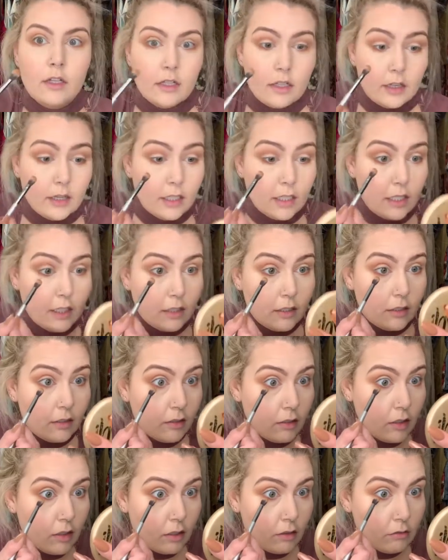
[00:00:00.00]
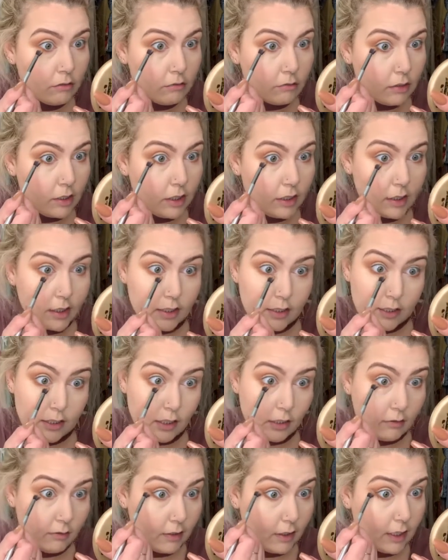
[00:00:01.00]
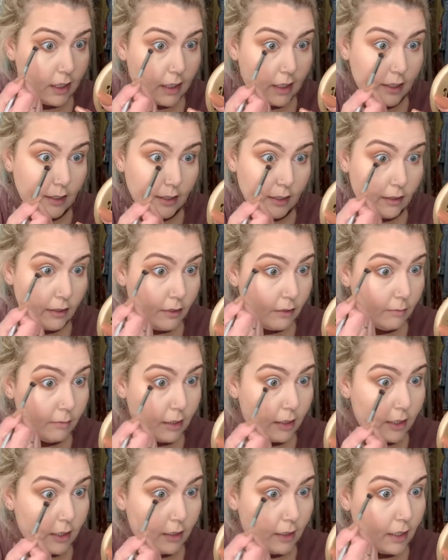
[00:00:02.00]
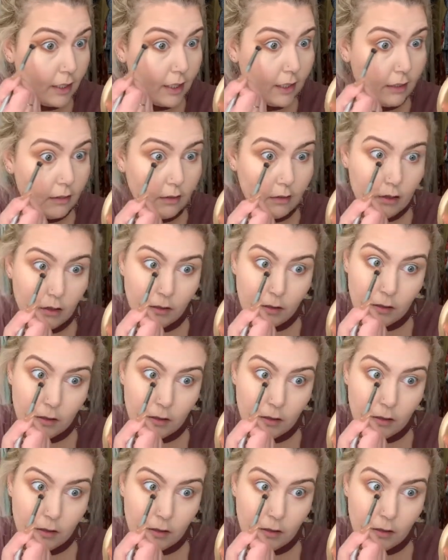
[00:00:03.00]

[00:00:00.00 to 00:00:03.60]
And then run this over that again to blend it out.